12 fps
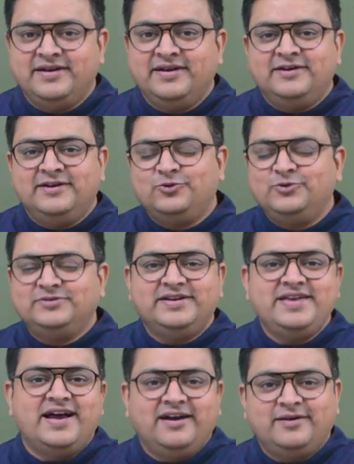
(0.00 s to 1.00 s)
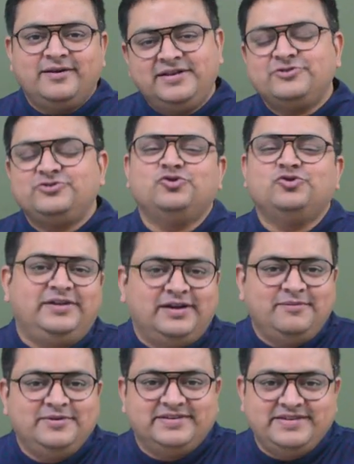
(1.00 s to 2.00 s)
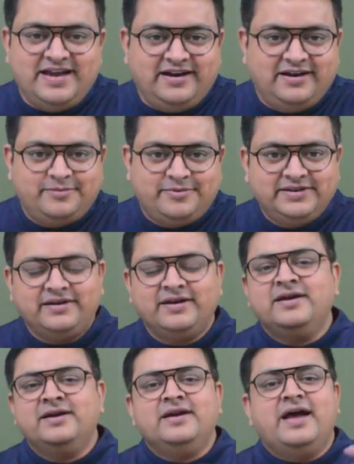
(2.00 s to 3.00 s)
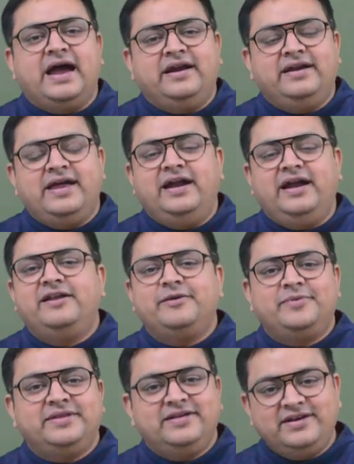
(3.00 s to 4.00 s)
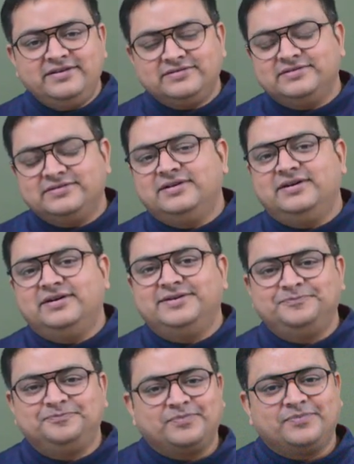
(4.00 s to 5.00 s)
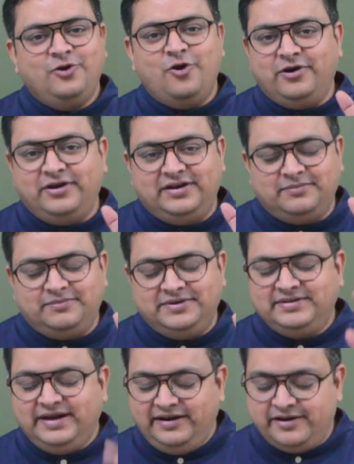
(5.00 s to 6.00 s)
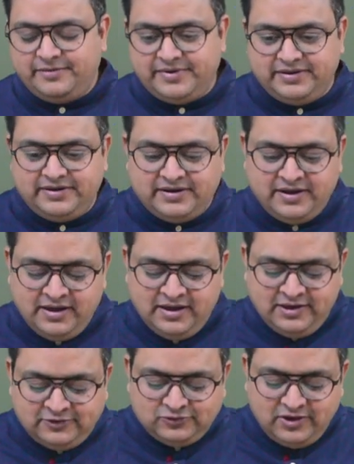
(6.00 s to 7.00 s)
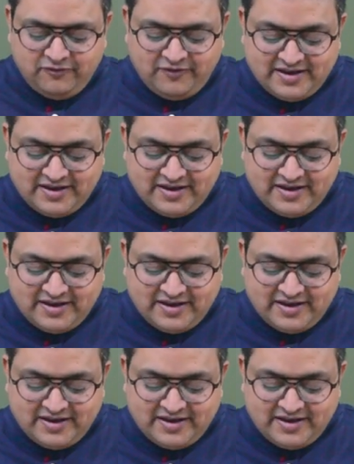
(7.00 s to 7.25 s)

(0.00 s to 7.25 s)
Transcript: So who's the younger brother? Short term is the younger brother and elder brother is long term is the elder brother. So if